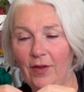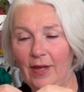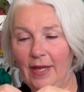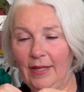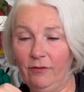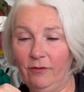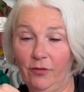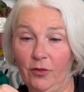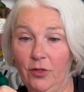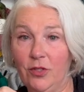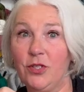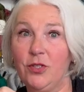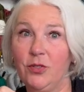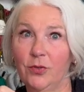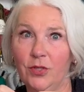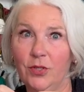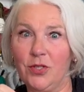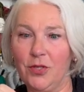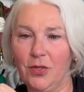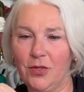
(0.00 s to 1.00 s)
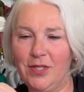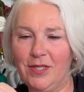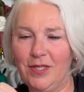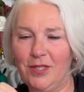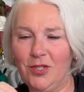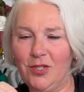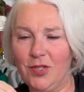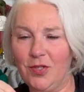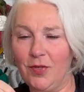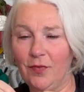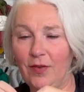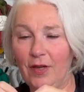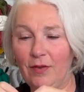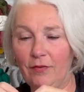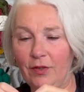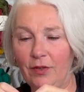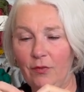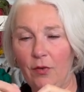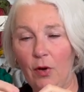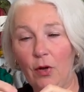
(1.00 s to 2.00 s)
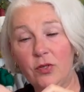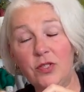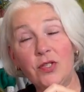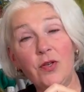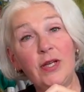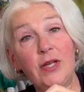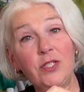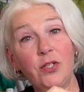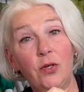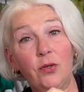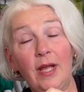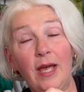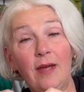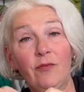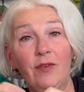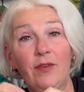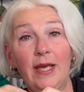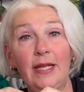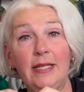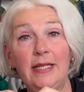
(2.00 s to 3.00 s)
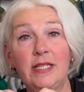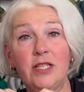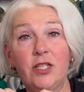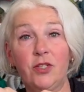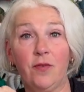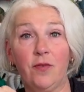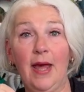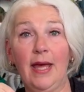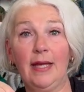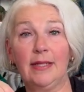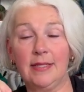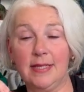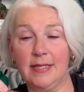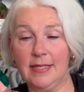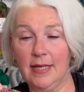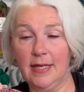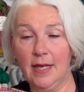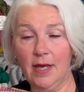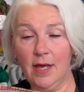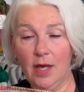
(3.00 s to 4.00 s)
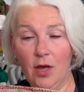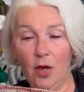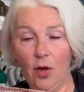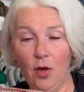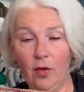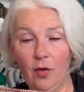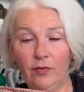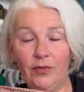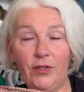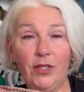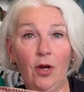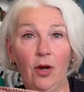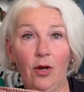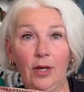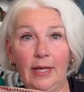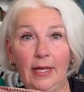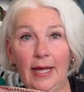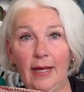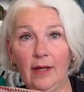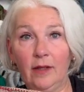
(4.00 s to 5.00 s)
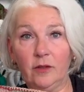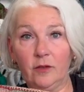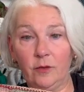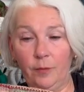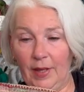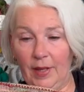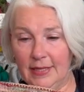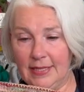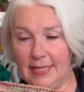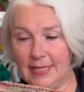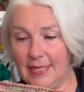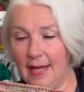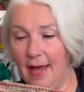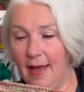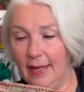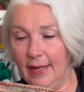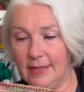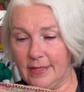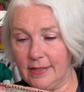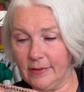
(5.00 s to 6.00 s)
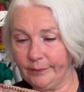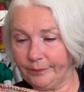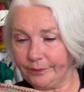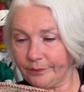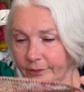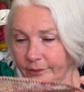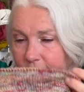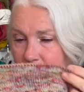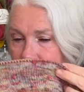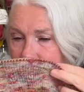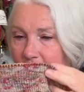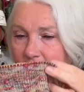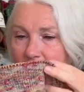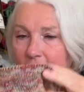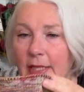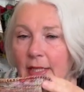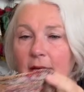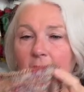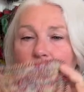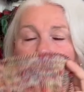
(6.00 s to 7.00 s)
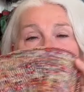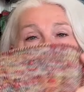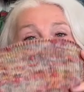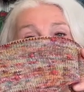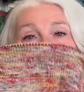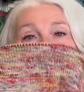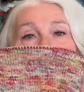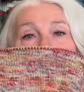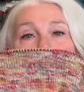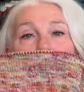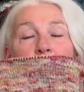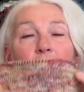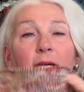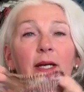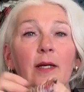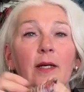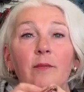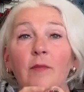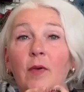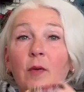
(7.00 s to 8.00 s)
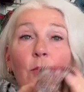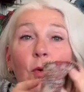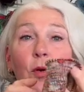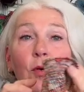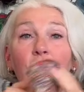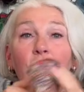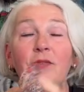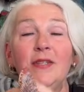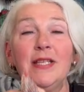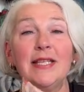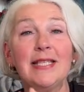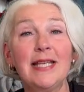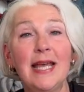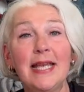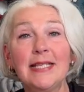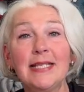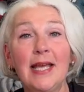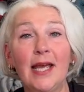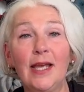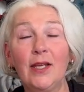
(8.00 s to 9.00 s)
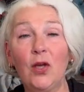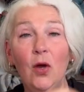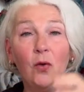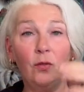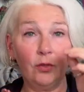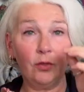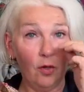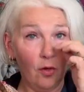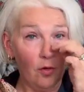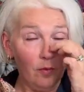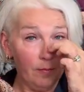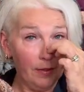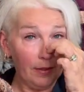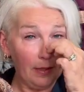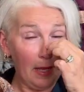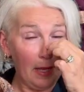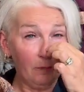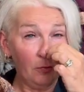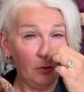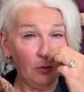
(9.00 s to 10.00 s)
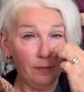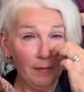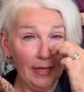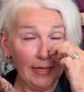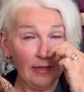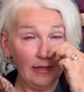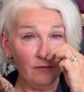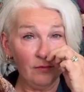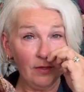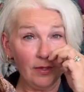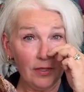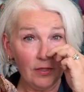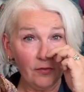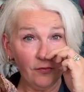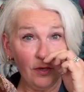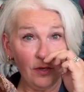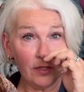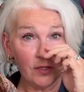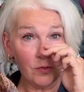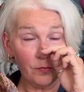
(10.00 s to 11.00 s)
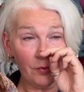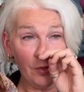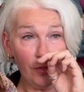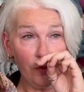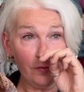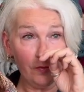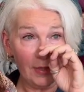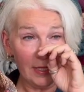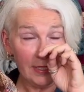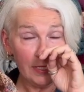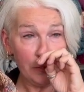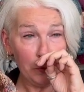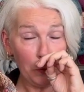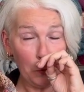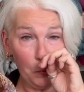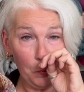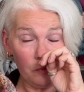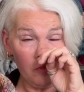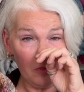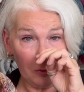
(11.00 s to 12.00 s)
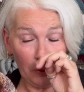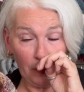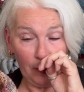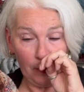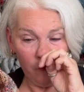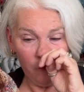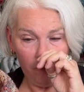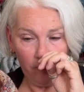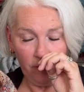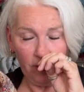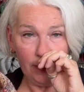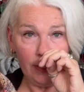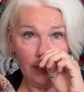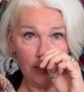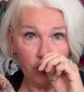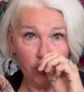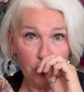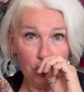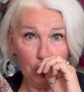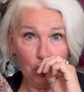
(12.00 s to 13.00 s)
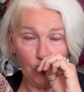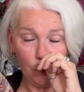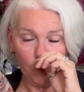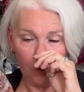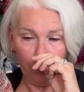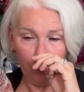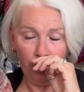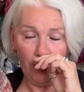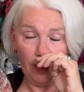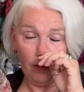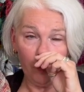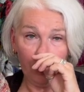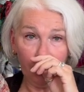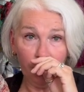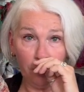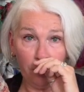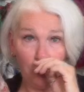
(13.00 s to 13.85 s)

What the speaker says: and first 2 or so stitches of every row, so I don't have any strands of yarn held by the side. So more of this as I go along, but I'm not making very fast progress. Oh, I've got a very itchy nose, bear with.